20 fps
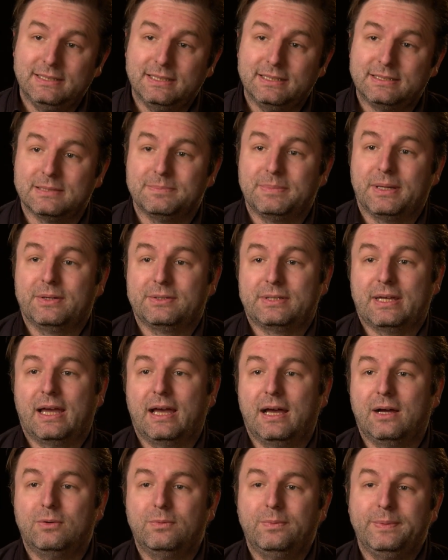it's about
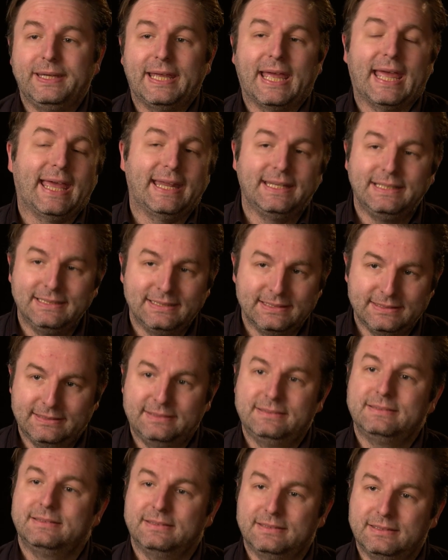how we
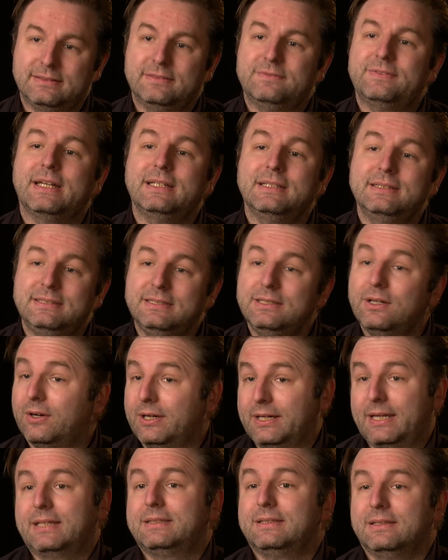handle uh, vanity or
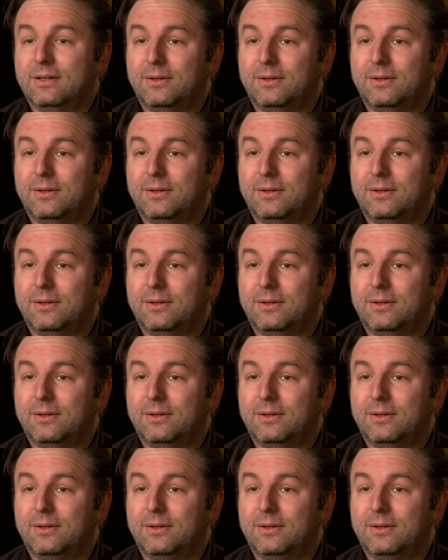getting